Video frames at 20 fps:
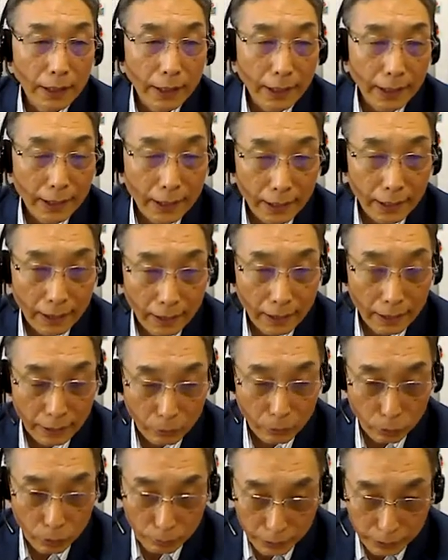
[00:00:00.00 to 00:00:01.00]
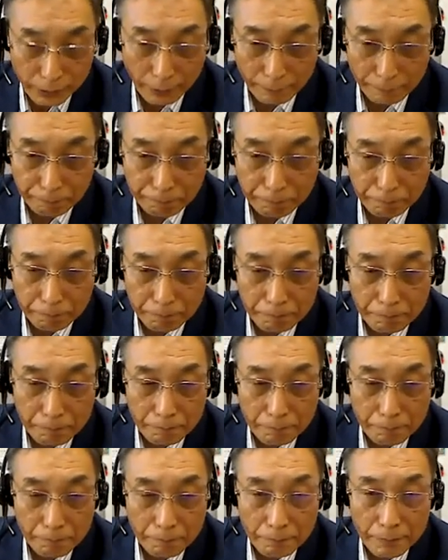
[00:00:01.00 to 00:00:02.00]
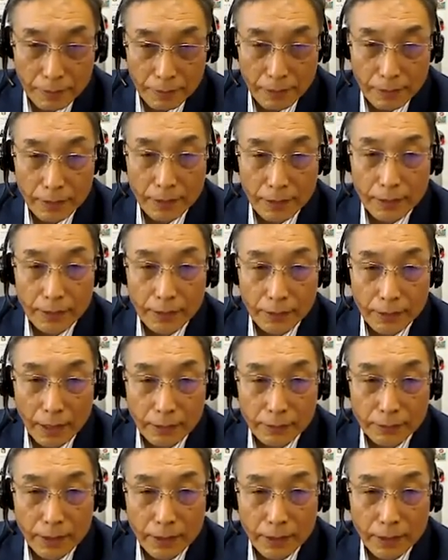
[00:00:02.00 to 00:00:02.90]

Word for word: For instance, uh, when uh,